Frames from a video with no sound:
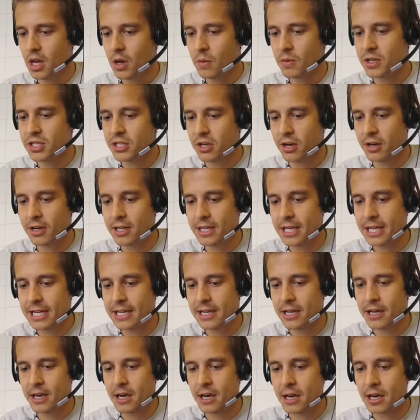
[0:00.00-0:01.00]
We started
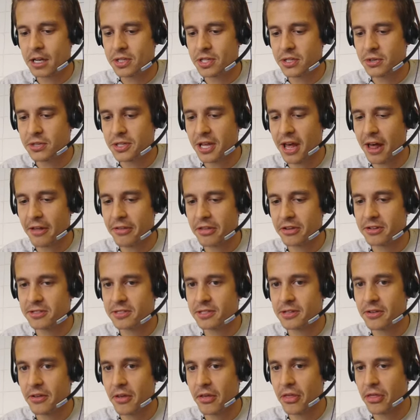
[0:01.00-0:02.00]
in uh,
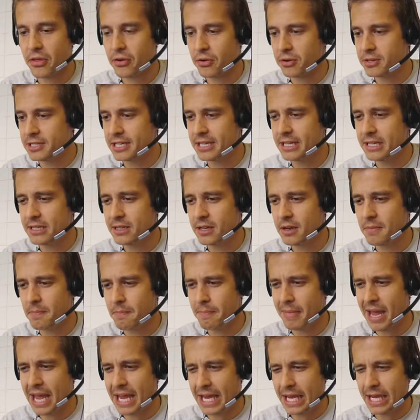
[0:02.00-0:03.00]
2013
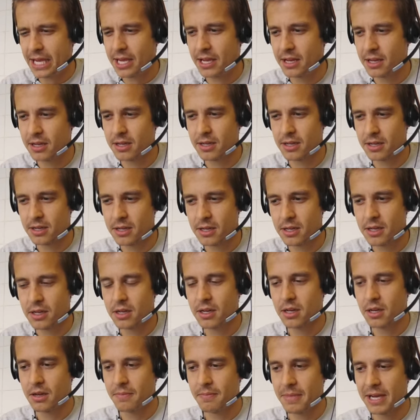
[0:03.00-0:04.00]
May,
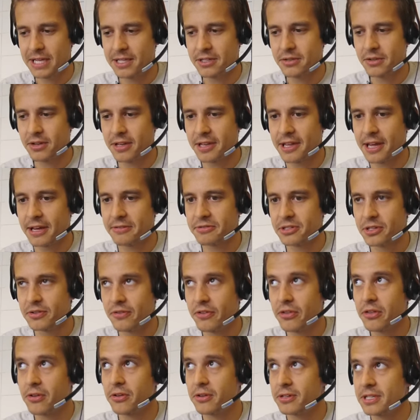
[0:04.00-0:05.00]
May
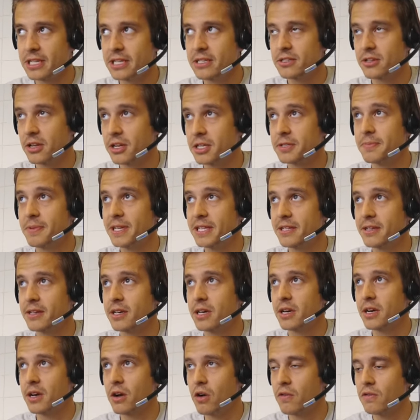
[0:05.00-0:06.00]
2013. So that's a bit
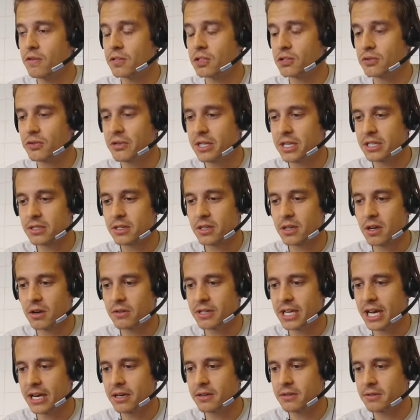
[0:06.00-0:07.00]
uh, over two years ago
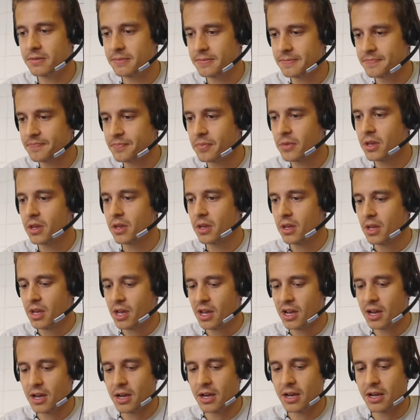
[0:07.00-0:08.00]
now.
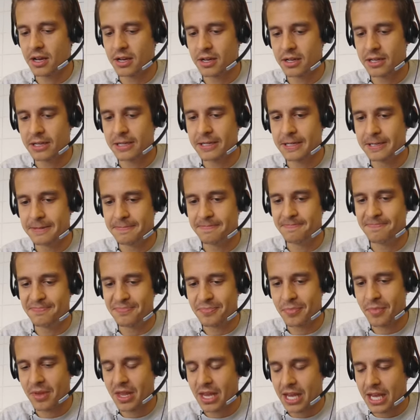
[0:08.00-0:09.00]
Okay.
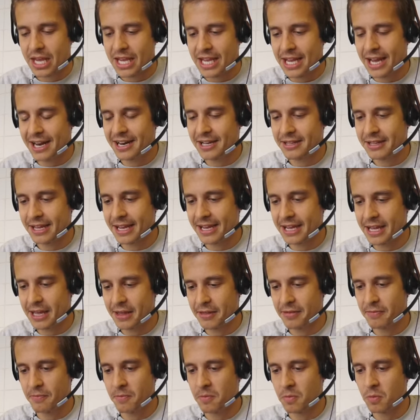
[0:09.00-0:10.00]
Um, yeah, I thing.
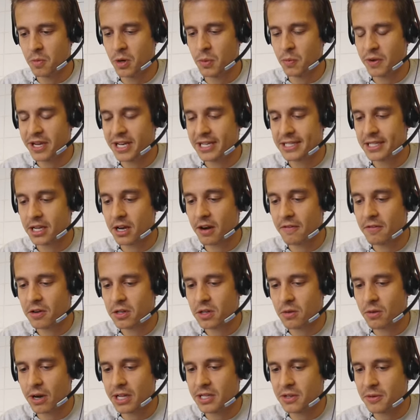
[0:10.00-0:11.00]
what we
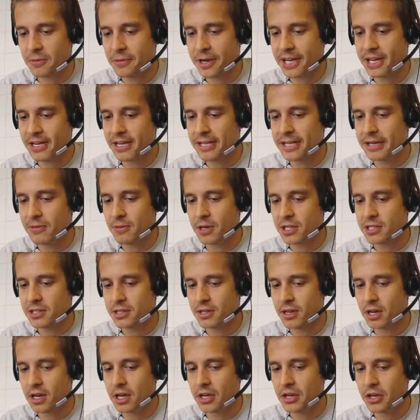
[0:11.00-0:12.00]
discovered quite quickly was
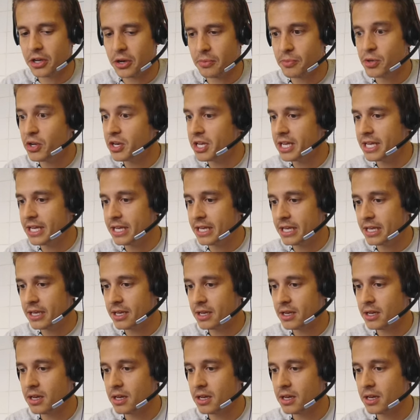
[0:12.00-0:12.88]
the community.